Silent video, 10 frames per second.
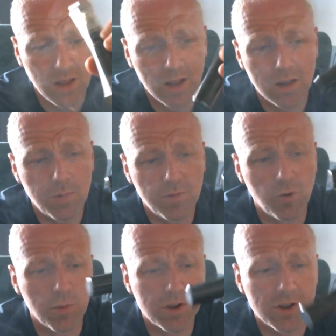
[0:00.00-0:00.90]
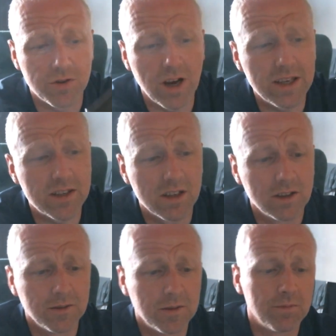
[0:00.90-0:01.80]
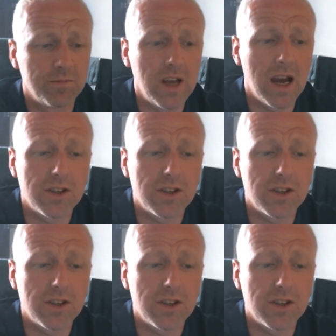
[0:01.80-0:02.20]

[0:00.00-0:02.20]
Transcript: The performance is great. Yeah,